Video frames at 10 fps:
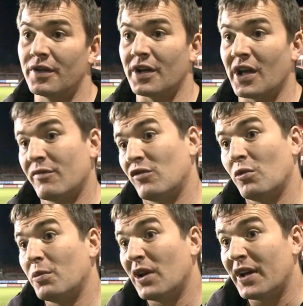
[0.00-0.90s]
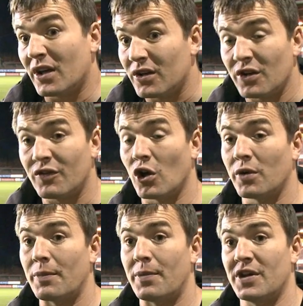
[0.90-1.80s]
in the game of rugby league. You, you've
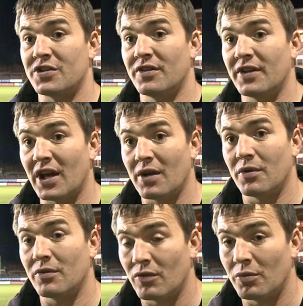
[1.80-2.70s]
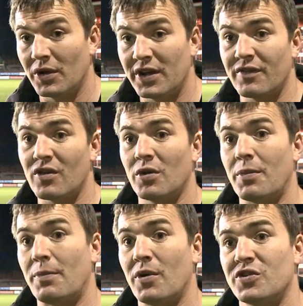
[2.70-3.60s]
got to be patient in the game of rugby league. You've got
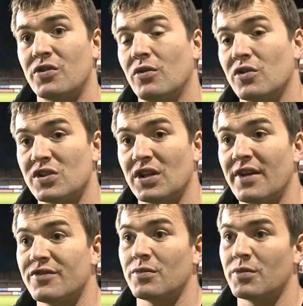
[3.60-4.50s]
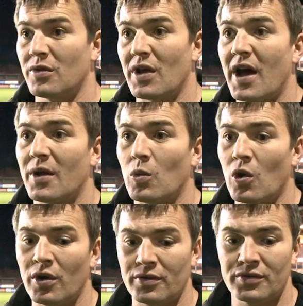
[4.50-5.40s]
to be prepared to roll your sleeves up, do the hard
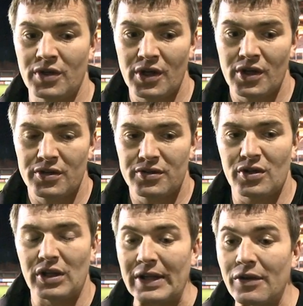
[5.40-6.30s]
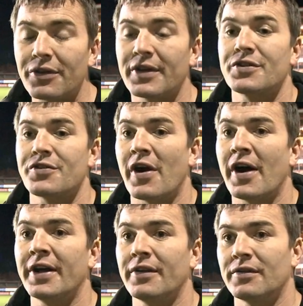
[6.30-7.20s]
work and do the little things
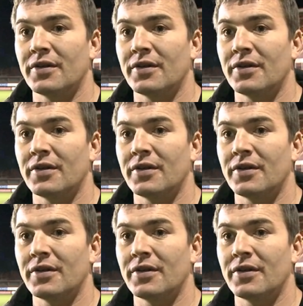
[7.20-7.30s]
right,